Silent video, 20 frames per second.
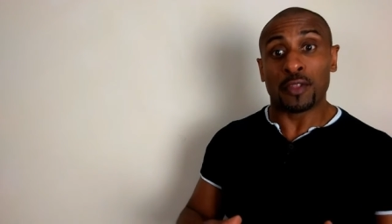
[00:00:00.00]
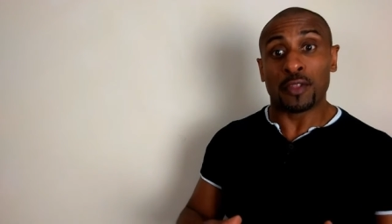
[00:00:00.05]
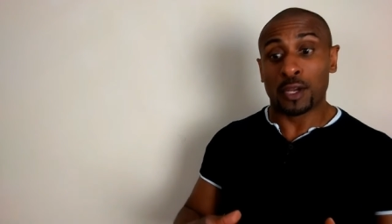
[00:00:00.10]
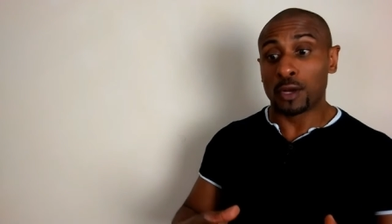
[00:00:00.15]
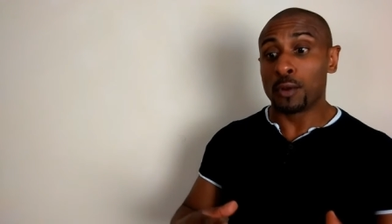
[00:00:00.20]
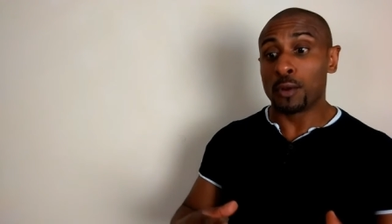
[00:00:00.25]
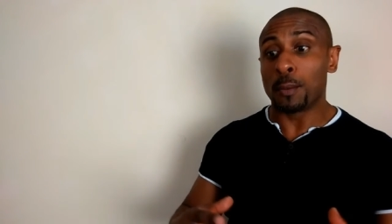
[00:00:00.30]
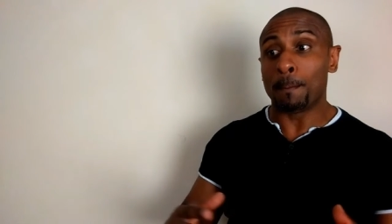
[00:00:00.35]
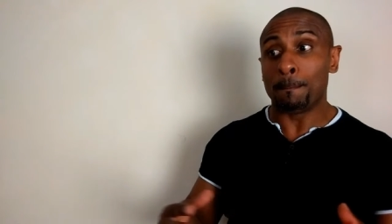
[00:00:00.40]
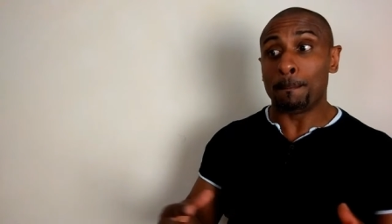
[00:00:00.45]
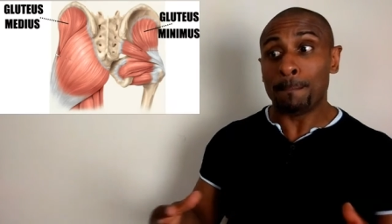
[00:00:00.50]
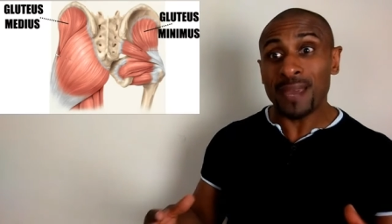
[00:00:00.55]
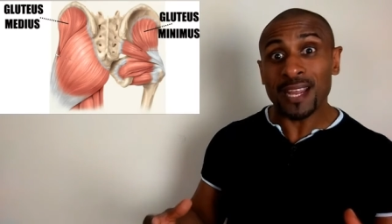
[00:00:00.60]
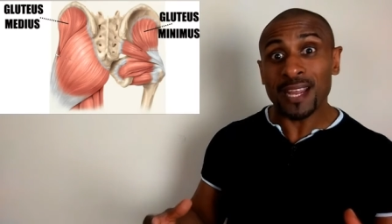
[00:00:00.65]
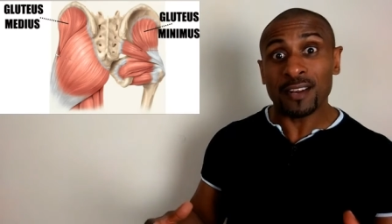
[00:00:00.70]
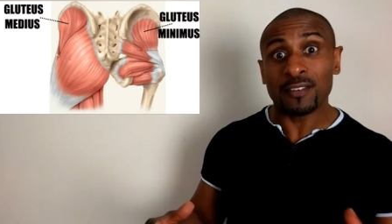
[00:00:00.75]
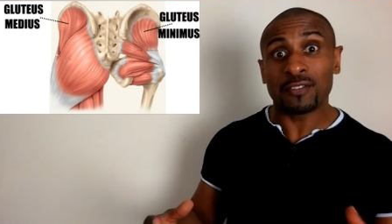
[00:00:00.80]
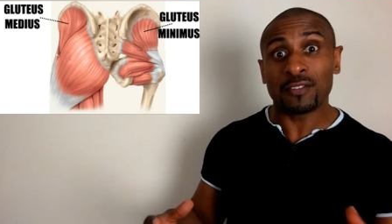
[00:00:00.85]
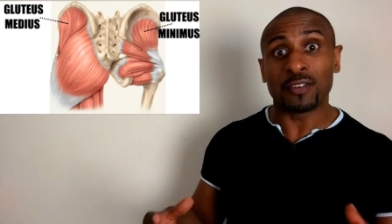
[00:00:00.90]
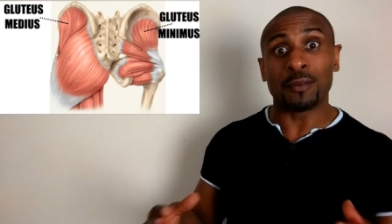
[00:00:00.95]
the glute
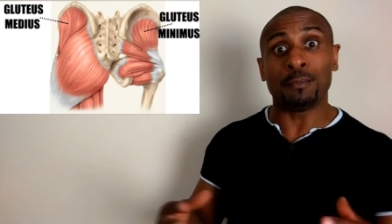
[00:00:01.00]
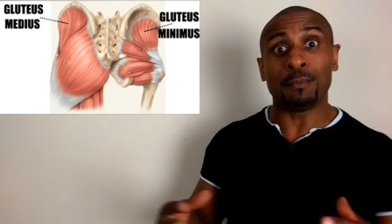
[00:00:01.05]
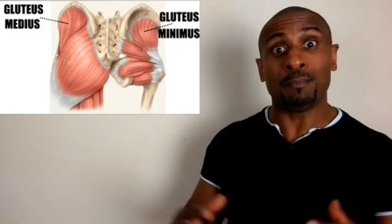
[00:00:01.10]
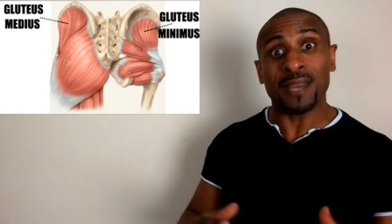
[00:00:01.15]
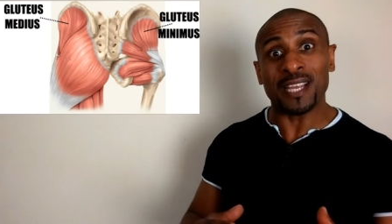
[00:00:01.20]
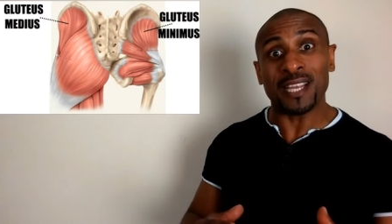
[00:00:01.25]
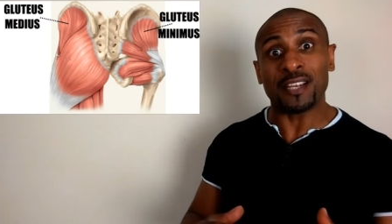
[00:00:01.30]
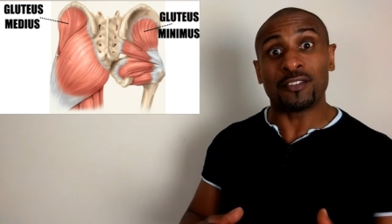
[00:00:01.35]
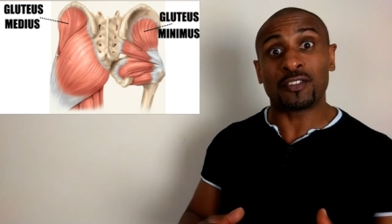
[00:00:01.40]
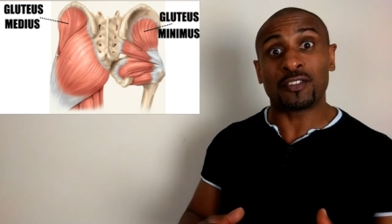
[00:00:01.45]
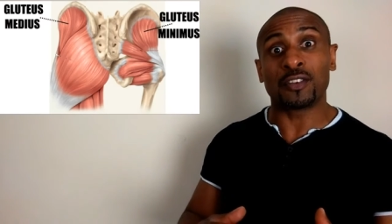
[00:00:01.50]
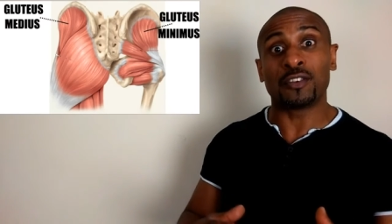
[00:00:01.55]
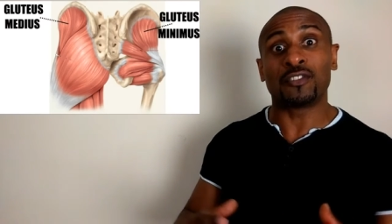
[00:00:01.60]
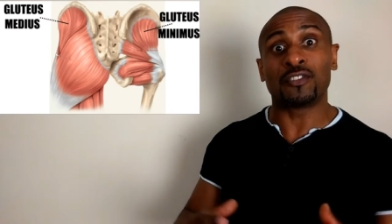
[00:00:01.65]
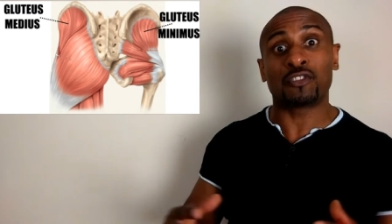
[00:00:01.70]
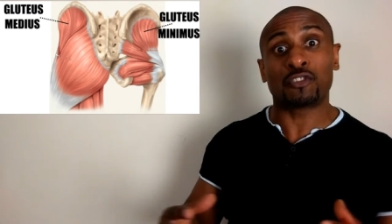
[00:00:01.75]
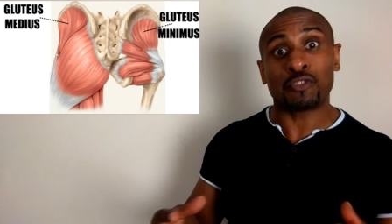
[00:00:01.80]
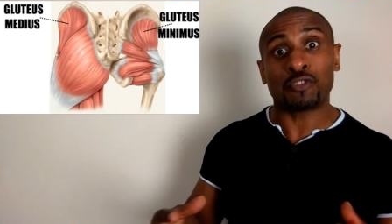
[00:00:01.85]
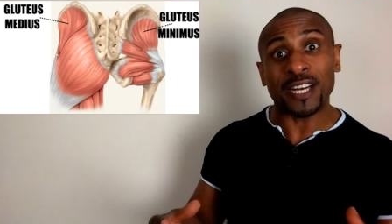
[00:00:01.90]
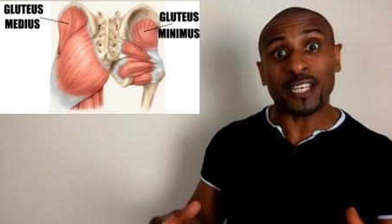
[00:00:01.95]
mins and meads
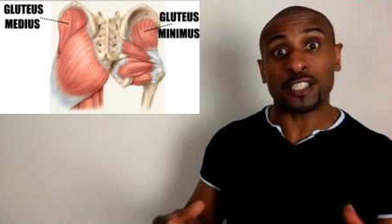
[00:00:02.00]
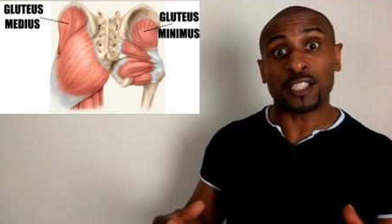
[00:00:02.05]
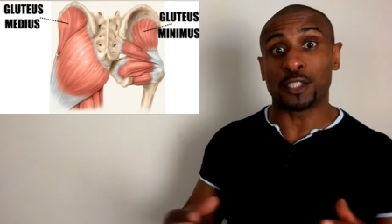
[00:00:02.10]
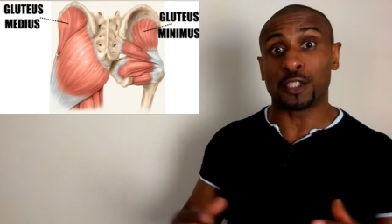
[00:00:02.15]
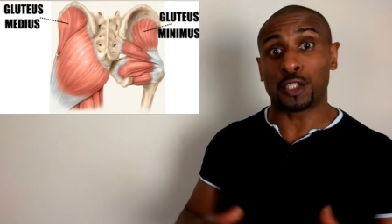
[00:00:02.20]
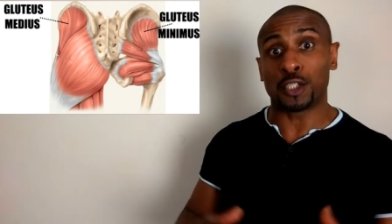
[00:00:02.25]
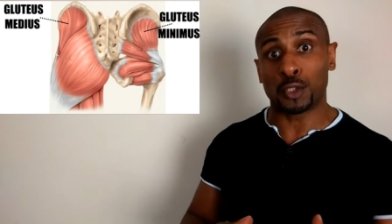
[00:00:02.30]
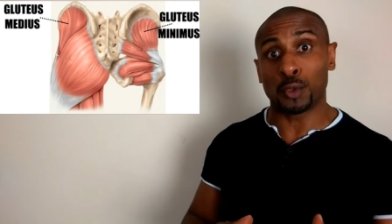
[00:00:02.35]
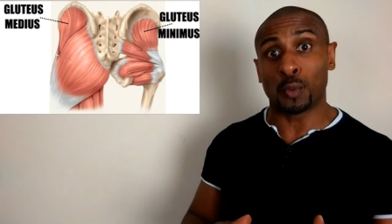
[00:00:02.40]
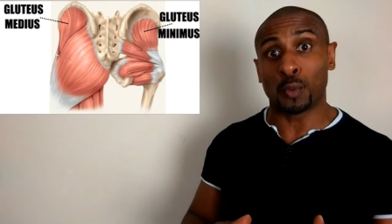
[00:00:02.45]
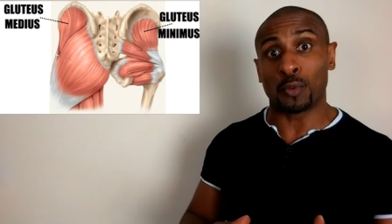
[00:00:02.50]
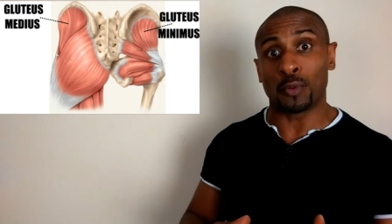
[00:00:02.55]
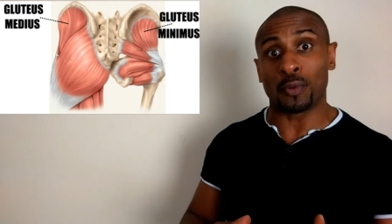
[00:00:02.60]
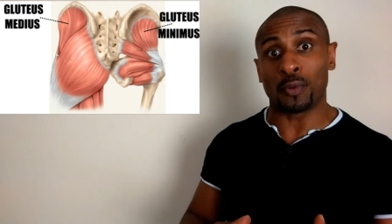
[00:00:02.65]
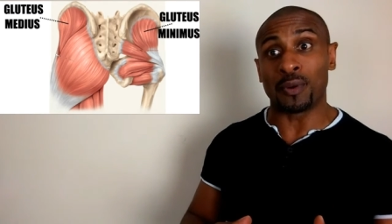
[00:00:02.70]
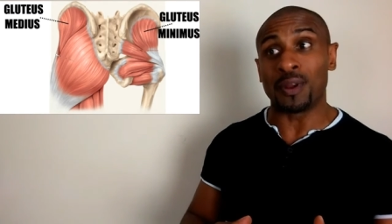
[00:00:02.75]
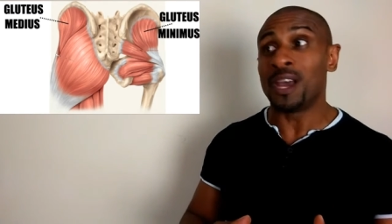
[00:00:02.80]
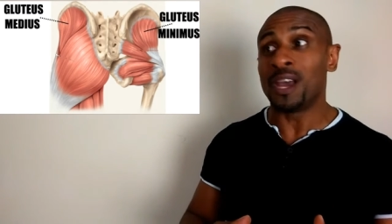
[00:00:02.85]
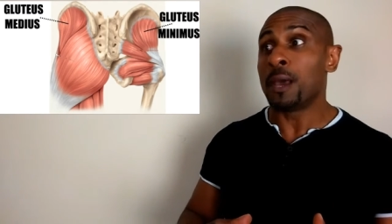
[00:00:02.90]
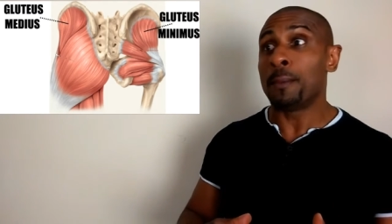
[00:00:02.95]
can stretch and
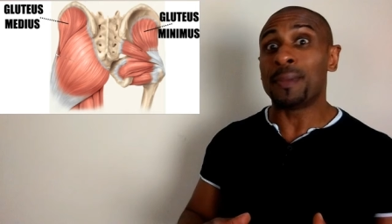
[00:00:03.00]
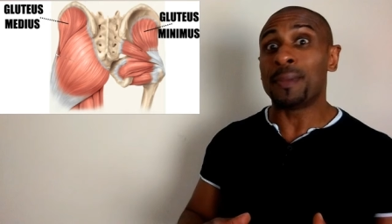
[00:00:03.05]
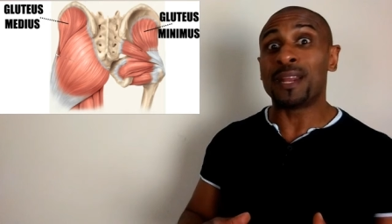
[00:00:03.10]
shorten,